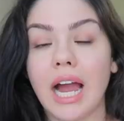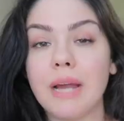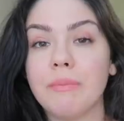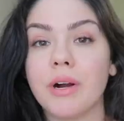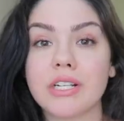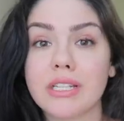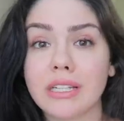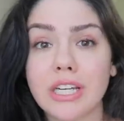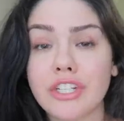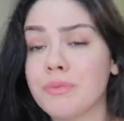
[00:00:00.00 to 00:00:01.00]
I
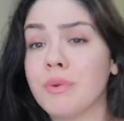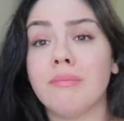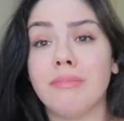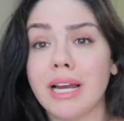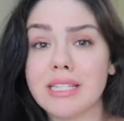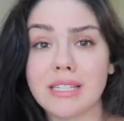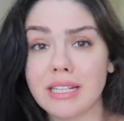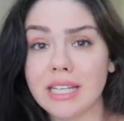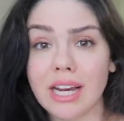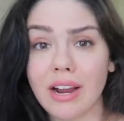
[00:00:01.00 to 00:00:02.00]
personally just put my
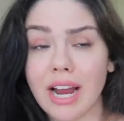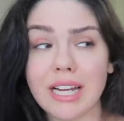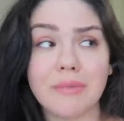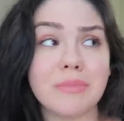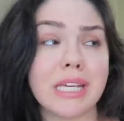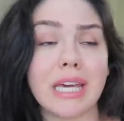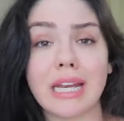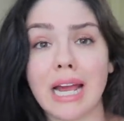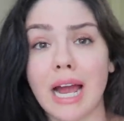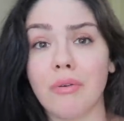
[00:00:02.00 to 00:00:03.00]
skincare items
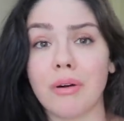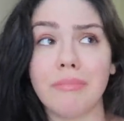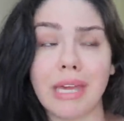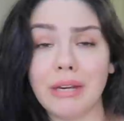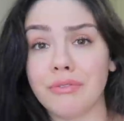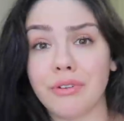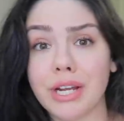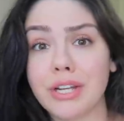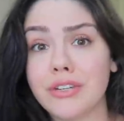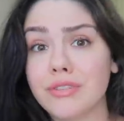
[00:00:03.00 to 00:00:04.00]
in our main
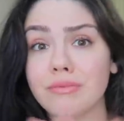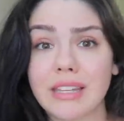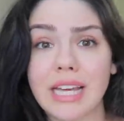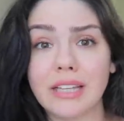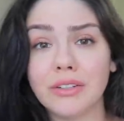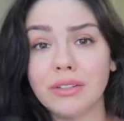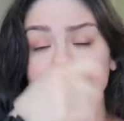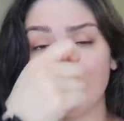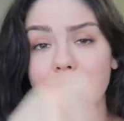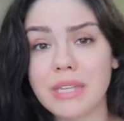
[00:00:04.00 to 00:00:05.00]
fridge. That little
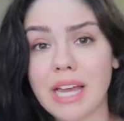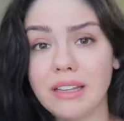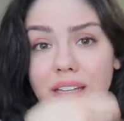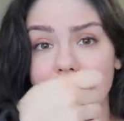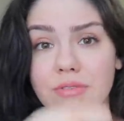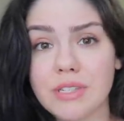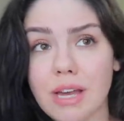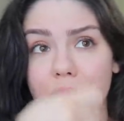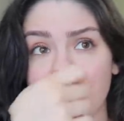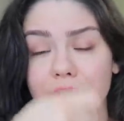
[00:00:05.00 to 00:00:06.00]
lip that lifts
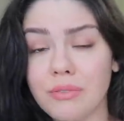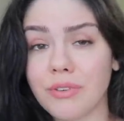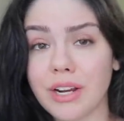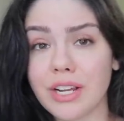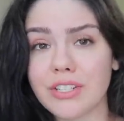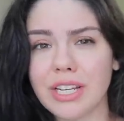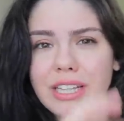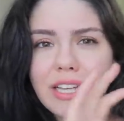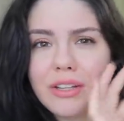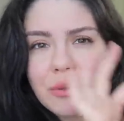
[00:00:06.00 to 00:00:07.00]
up in the fridge,
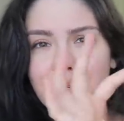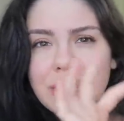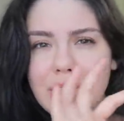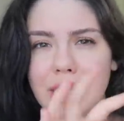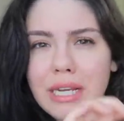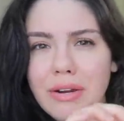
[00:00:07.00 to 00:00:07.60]
like that little container